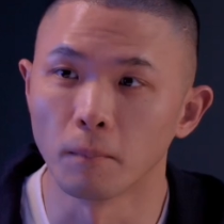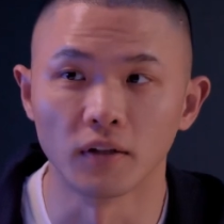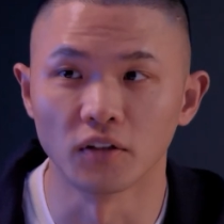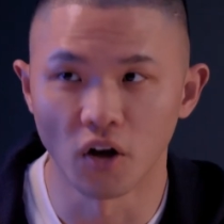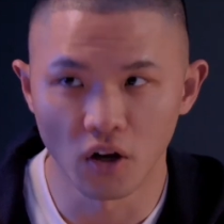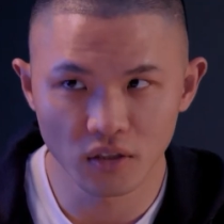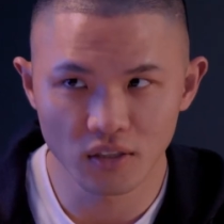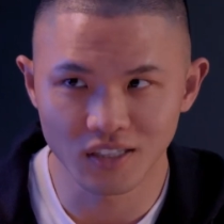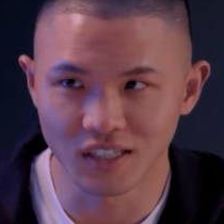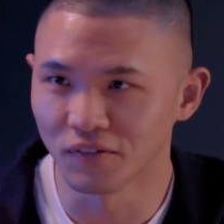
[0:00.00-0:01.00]
But not
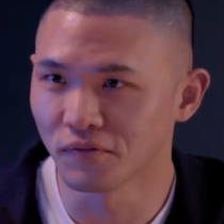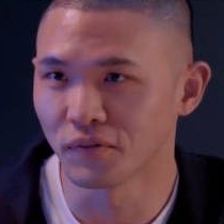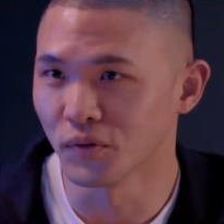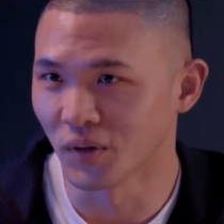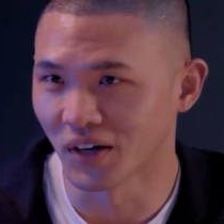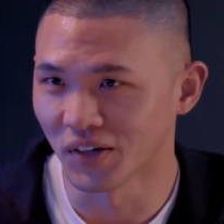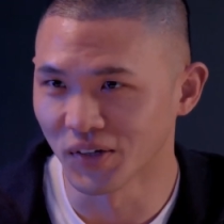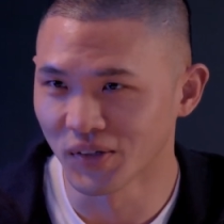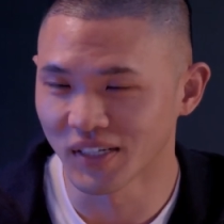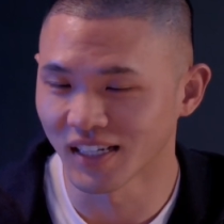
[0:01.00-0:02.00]
if you are
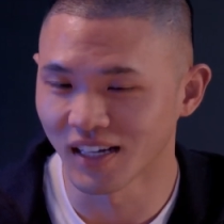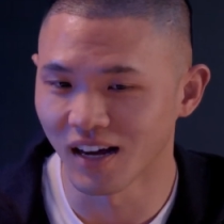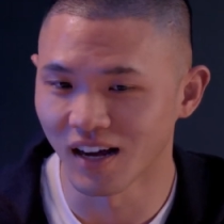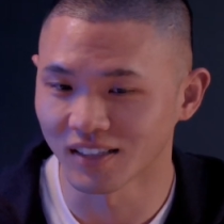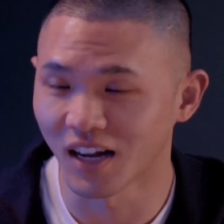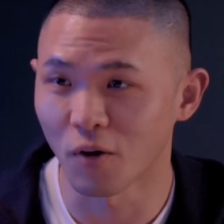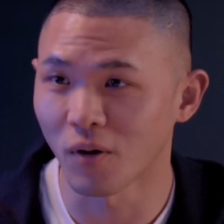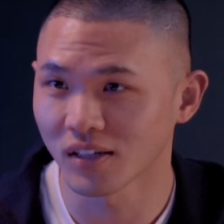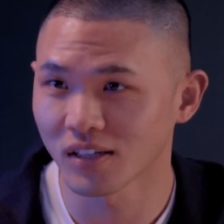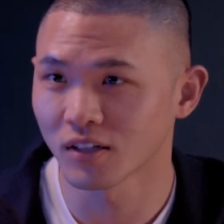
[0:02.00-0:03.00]
using
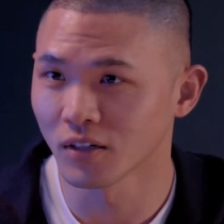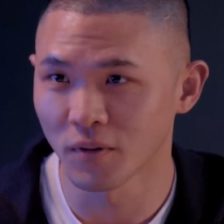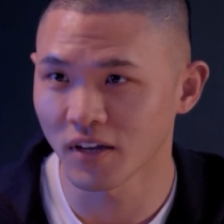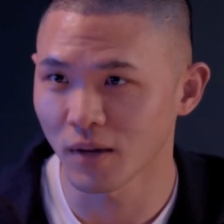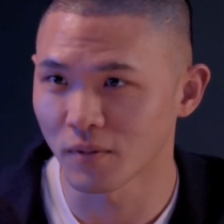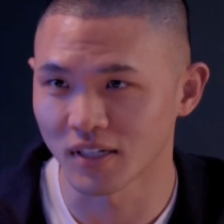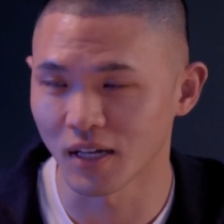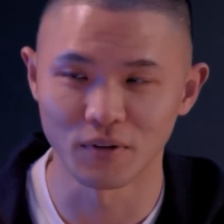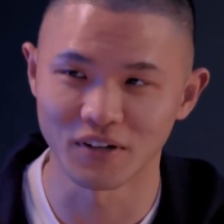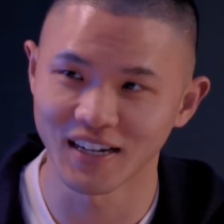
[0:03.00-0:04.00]
Dahua's thermal cameras,
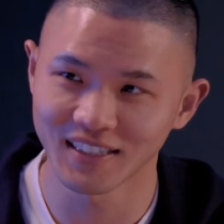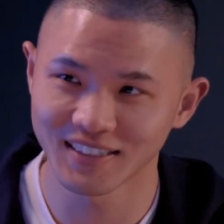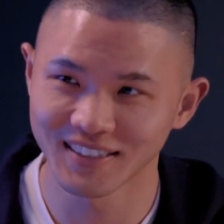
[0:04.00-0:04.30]
am I right?